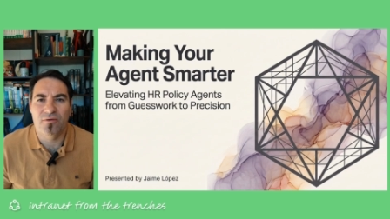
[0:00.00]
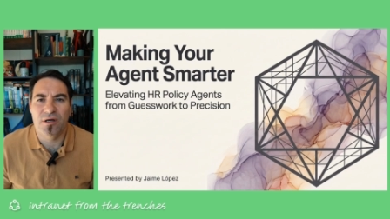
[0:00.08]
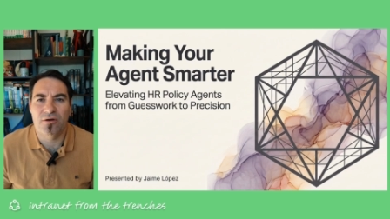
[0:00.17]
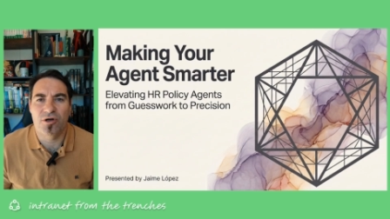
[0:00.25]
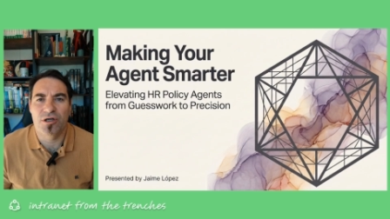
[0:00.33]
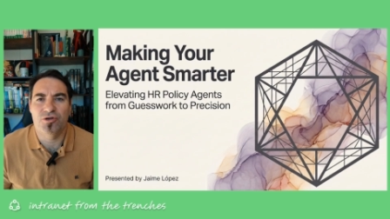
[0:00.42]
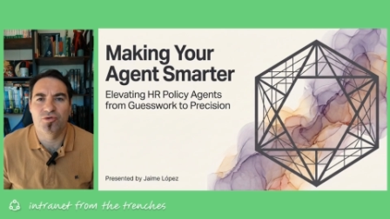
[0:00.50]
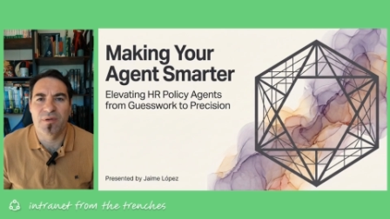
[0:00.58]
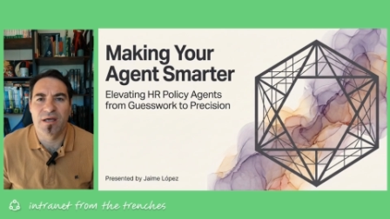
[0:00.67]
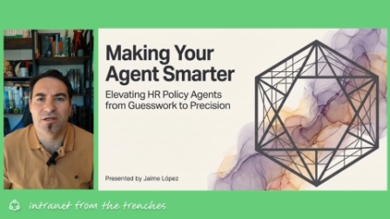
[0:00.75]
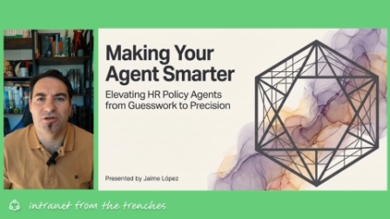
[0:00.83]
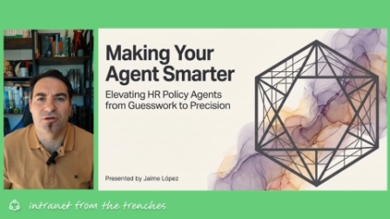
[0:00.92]
we are going to
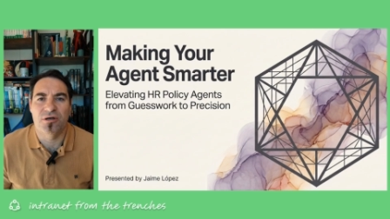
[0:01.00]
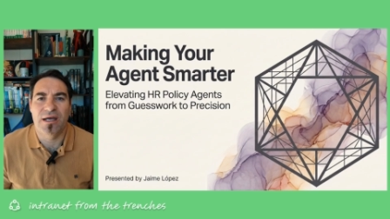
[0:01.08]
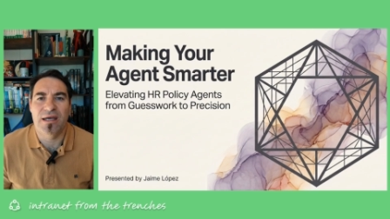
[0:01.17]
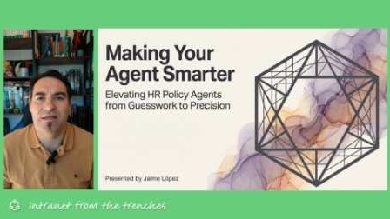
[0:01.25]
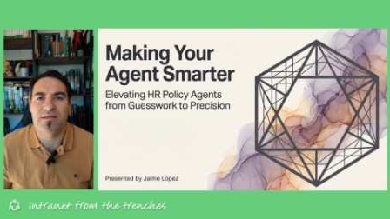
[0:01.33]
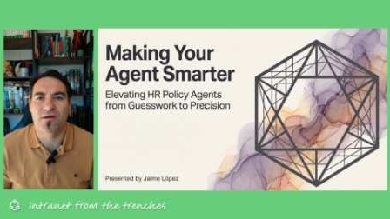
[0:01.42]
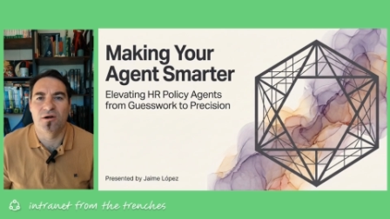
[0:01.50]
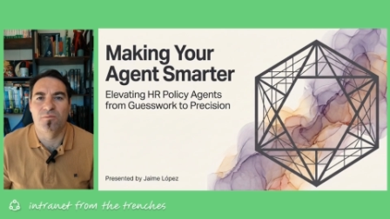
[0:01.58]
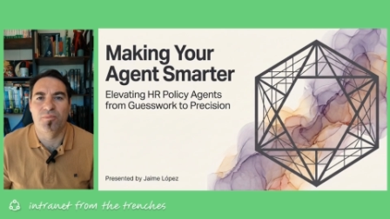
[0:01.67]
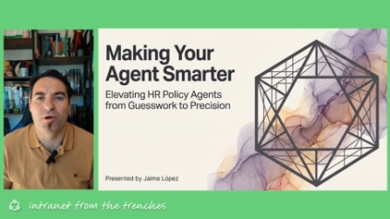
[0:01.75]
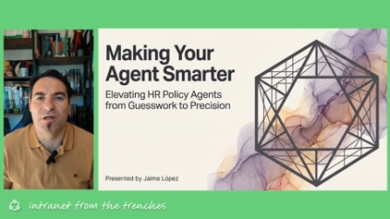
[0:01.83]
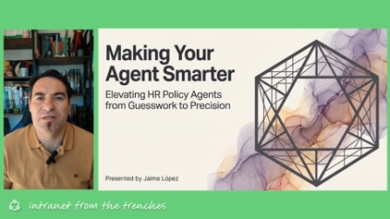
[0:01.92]
make your HR
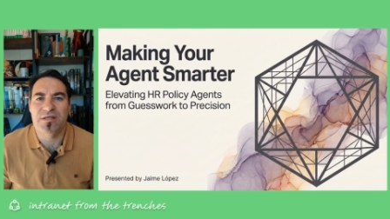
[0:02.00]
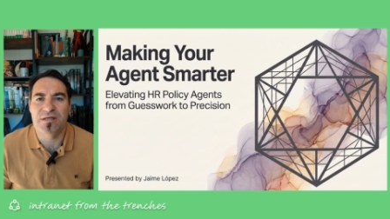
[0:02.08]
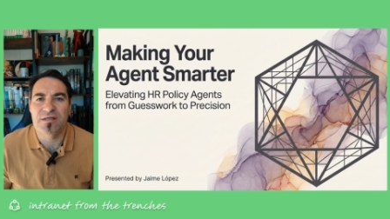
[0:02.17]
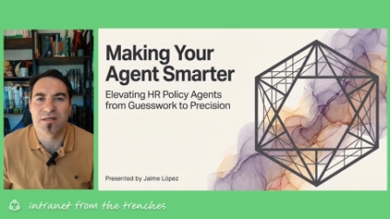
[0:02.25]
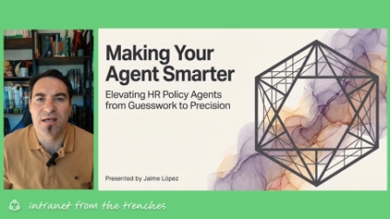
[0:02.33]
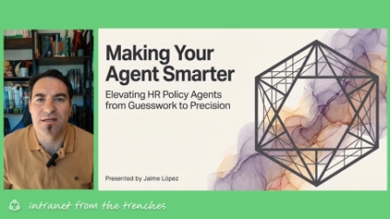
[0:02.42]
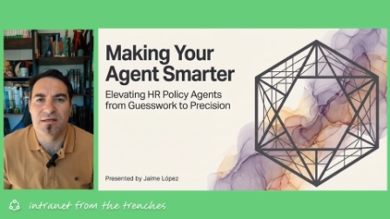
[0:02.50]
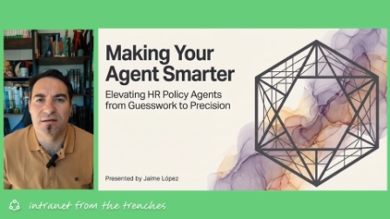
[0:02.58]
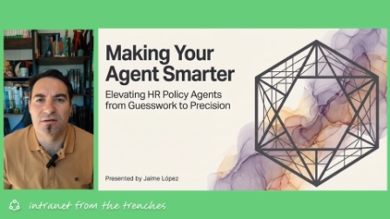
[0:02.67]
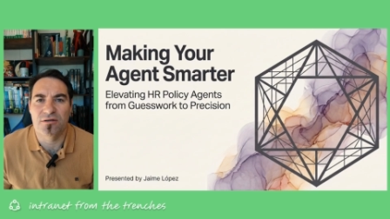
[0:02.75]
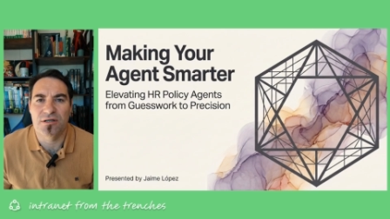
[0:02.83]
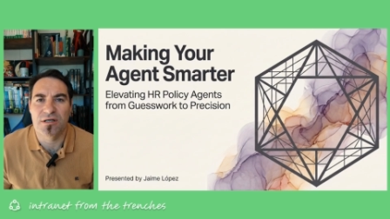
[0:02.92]
policies
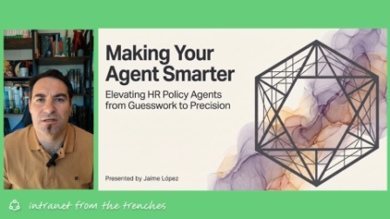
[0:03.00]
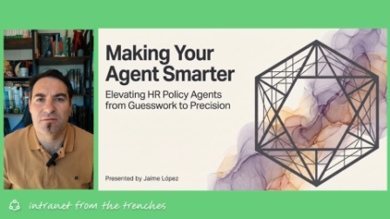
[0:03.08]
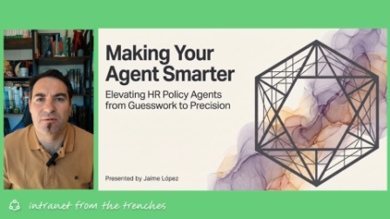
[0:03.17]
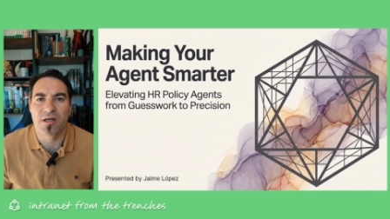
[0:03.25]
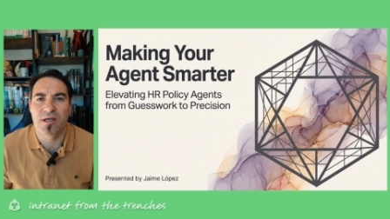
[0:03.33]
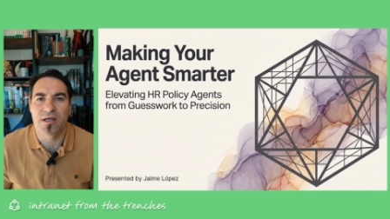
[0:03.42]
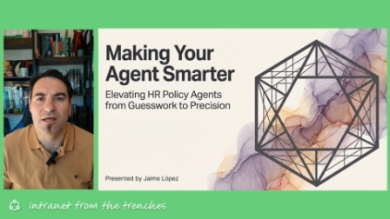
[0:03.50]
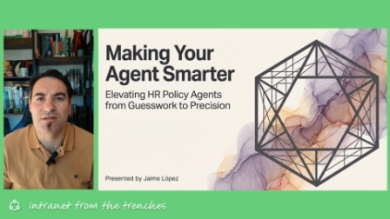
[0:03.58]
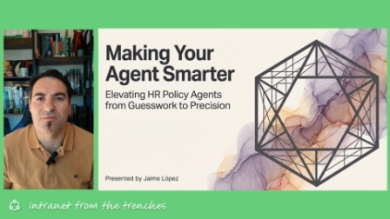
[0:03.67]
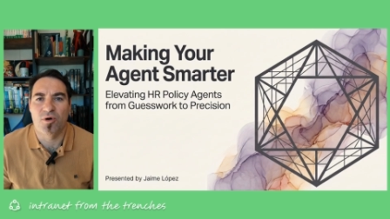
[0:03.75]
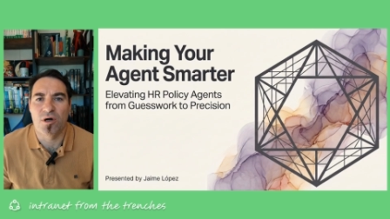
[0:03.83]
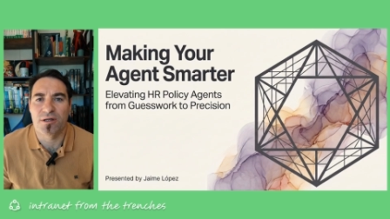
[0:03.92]
agent noticeably
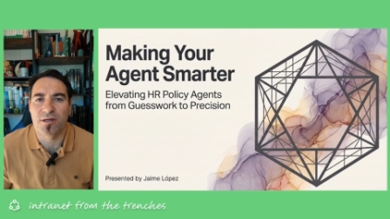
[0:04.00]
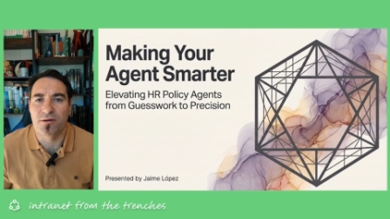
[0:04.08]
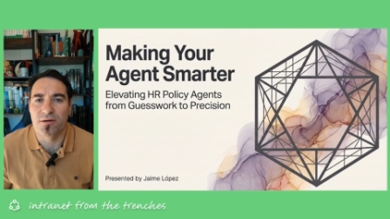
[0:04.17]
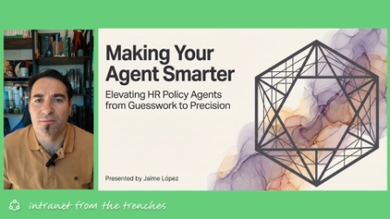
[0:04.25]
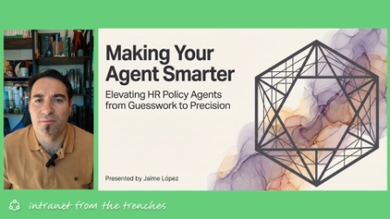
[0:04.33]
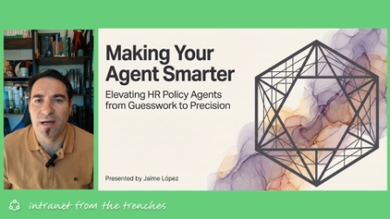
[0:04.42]
smarter